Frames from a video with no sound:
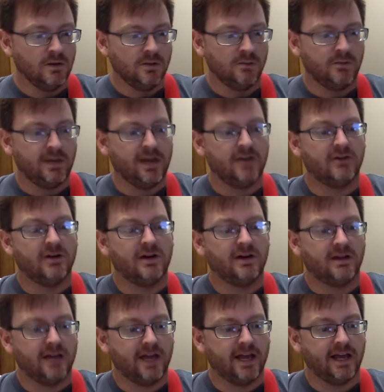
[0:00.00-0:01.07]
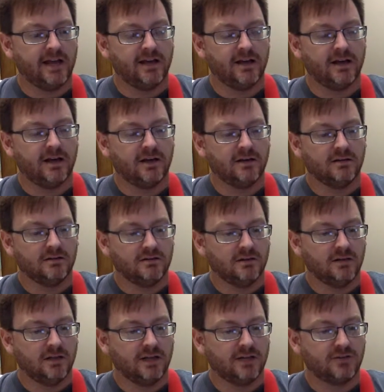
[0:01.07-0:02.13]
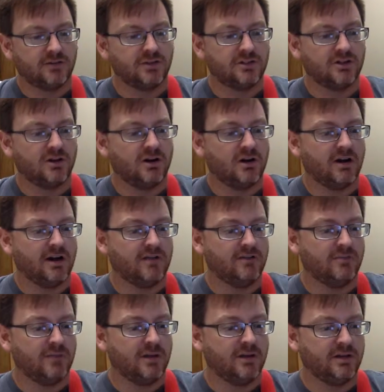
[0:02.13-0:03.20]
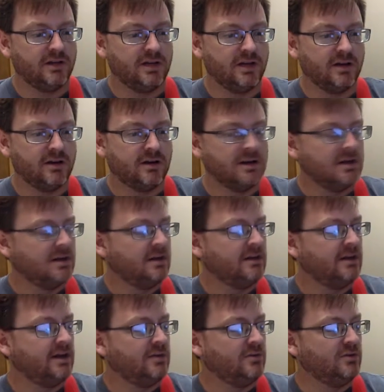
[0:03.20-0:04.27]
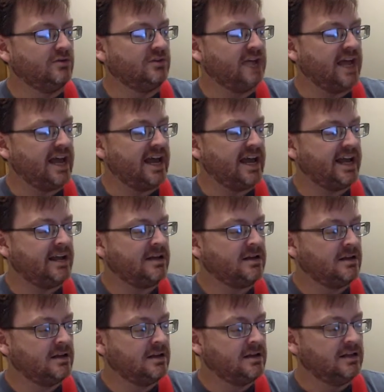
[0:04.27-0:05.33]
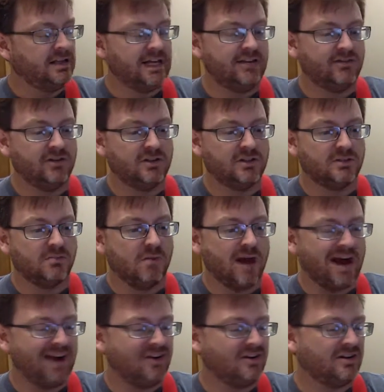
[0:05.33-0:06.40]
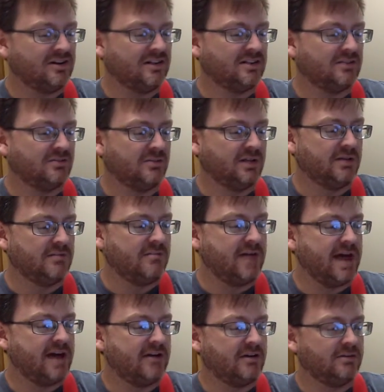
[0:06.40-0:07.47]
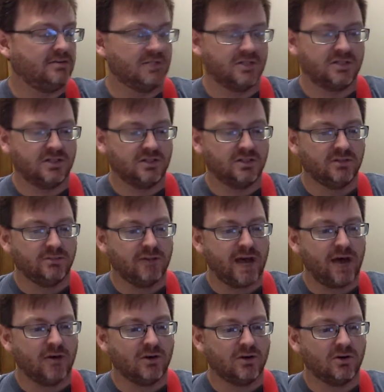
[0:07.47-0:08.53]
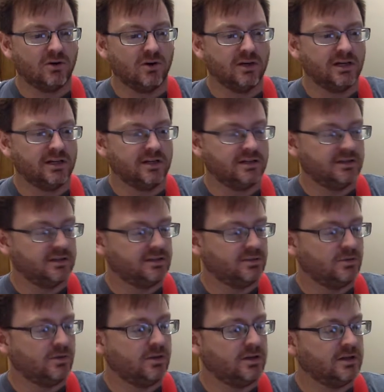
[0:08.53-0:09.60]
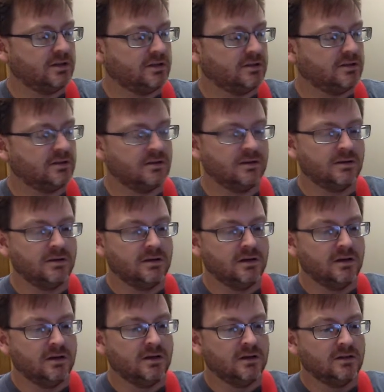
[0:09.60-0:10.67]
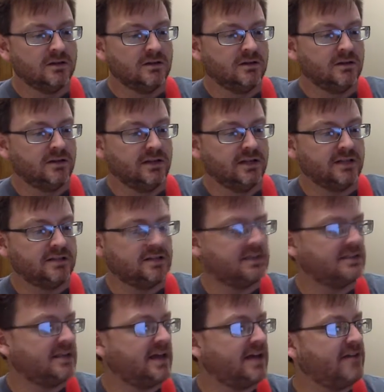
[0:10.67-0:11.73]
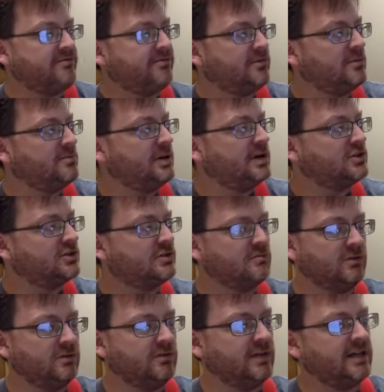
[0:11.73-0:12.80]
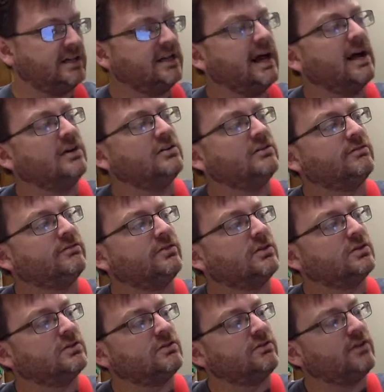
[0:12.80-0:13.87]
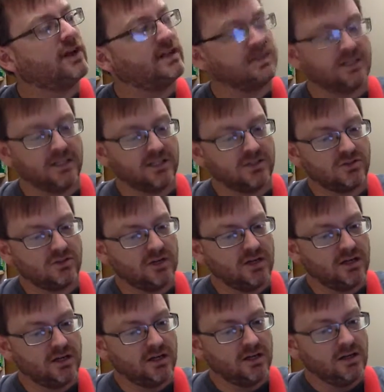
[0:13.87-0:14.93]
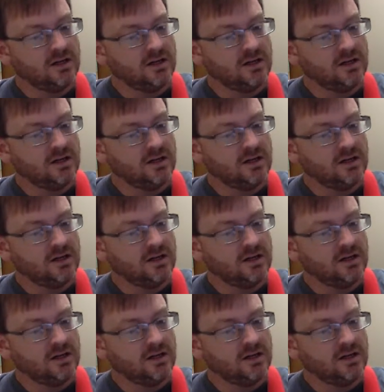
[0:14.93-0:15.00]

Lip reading: Piano and electric guitar have the melody here. Now I move to A. Even though it's minor, it doesn't really matter. I'm just still power chording it at this point. Then it says F for a measure. Move that down to 1st fret, 6th string.